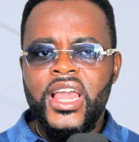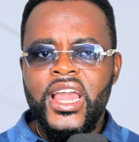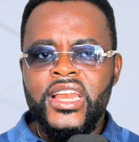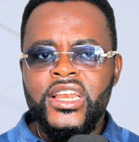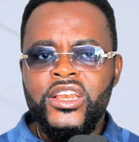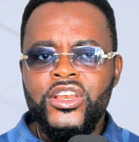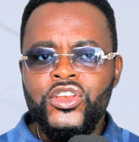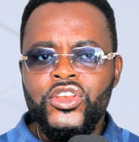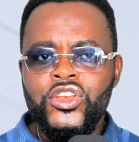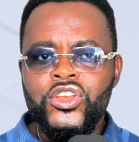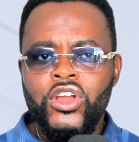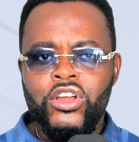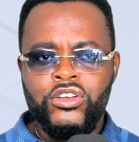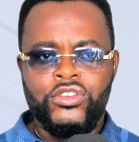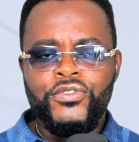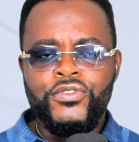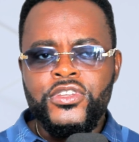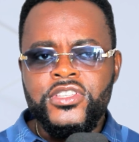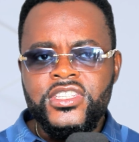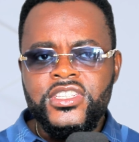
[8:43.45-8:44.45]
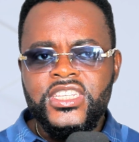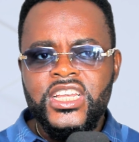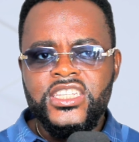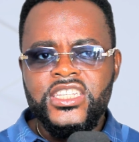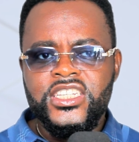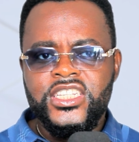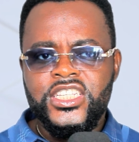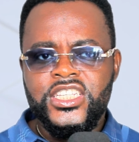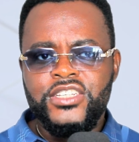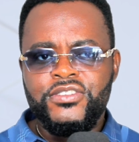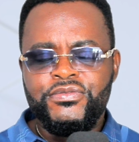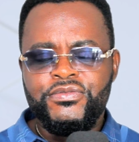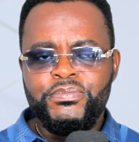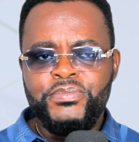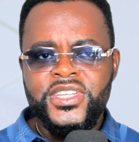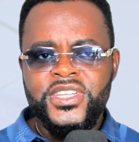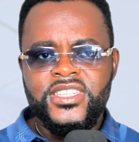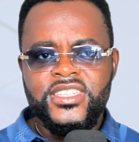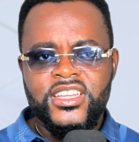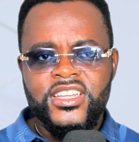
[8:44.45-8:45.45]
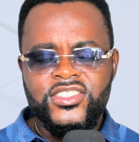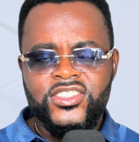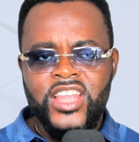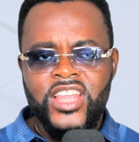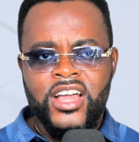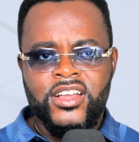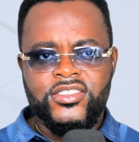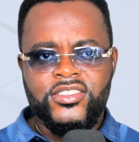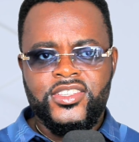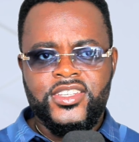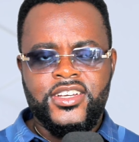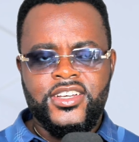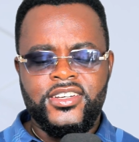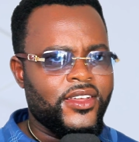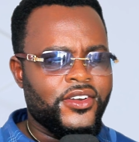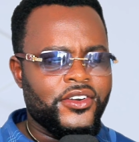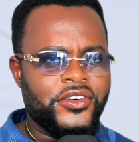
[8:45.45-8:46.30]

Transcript: and not for sensitive business tasks.